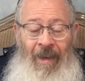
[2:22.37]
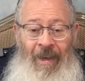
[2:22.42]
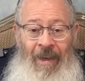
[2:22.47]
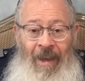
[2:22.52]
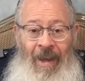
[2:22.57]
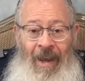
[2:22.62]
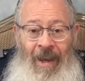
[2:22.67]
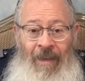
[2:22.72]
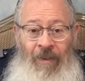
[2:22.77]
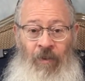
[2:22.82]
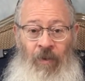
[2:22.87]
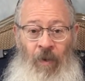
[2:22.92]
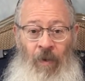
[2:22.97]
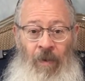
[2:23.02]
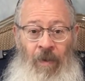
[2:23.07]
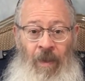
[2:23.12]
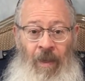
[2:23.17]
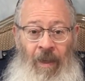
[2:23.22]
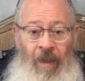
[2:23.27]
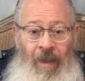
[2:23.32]
And so
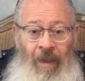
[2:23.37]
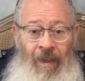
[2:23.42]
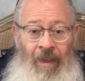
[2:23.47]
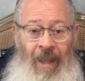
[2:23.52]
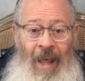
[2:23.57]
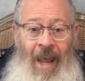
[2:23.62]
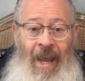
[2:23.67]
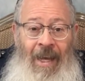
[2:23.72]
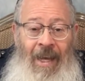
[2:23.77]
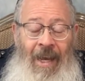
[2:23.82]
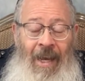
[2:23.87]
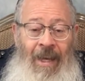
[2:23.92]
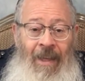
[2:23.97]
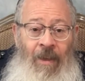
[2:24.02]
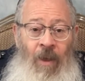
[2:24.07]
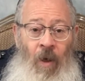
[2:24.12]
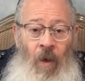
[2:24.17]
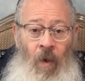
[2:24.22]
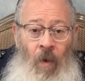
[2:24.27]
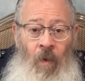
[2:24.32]
the light in
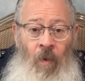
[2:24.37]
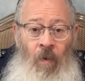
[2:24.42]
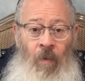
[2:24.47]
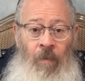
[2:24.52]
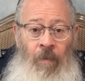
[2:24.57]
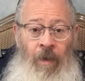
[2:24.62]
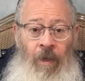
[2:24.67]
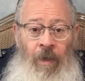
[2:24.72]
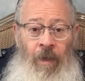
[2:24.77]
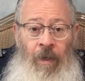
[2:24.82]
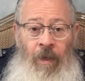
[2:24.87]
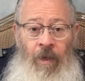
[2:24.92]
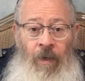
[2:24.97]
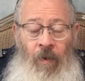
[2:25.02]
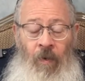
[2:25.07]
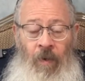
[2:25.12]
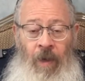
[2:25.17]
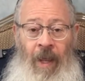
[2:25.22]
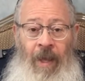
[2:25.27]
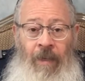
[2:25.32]
the home
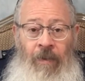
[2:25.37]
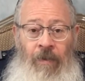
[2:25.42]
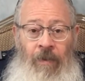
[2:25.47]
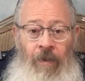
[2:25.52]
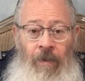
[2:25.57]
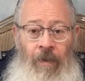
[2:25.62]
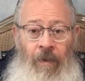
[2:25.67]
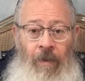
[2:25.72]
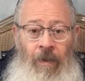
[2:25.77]
creates